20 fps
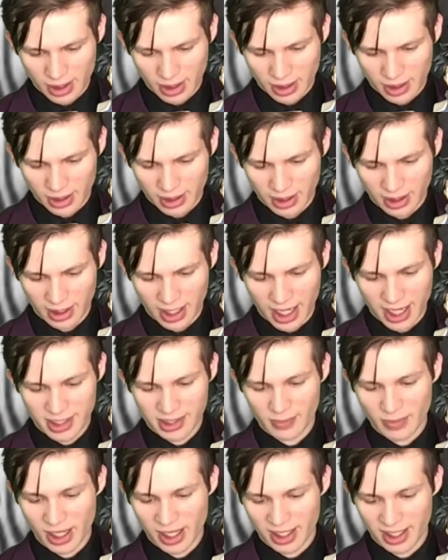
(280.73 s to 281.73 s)

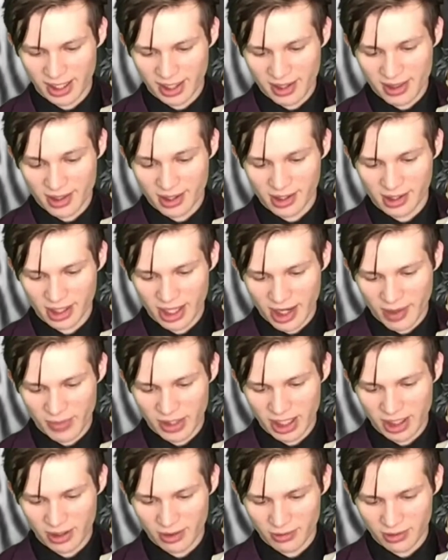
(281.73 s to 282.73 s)
Gigantomachia is a calamity
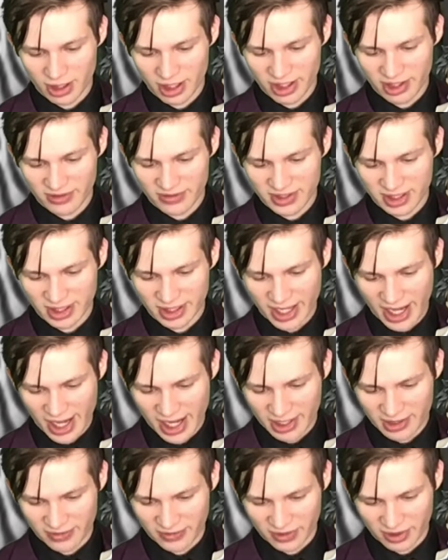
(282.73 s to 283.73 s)
who lives and dies
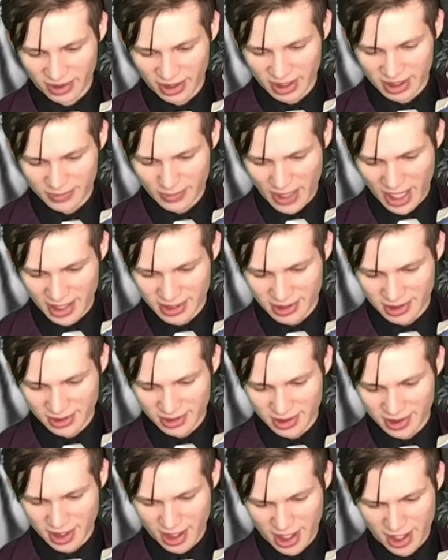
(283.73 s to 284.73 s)
for his master's
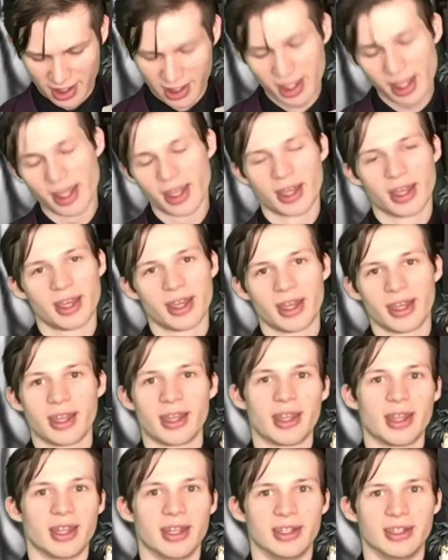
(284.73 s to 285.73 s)
sake.
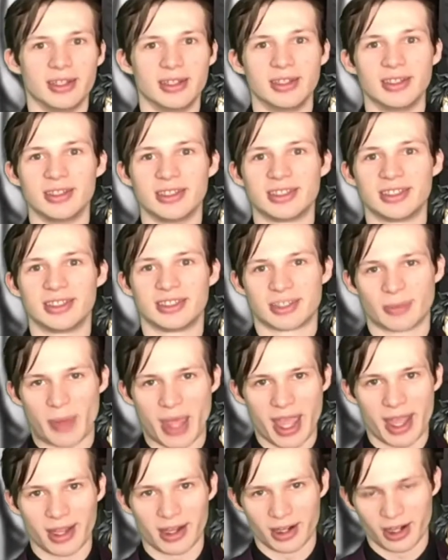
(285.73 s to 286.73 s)
And you see some
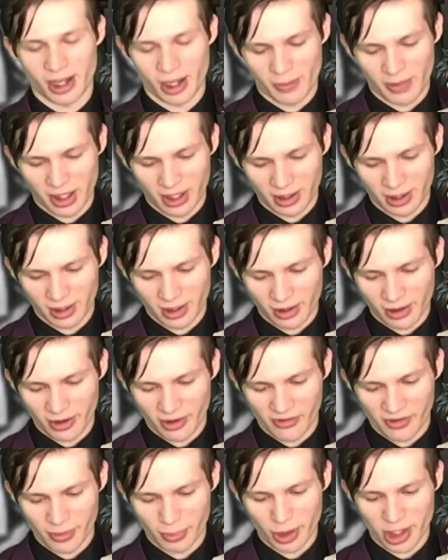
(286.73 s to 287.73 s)
anger coming over
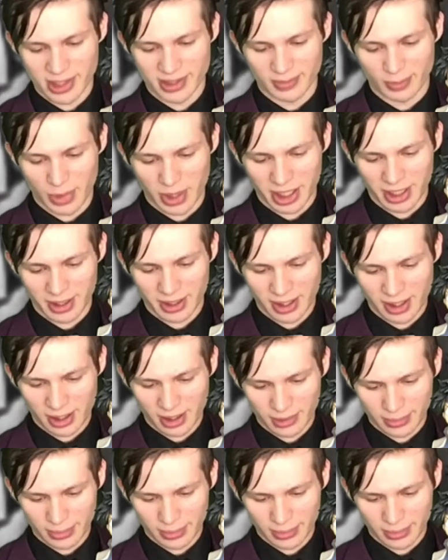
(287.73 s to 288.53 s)
President Mike there.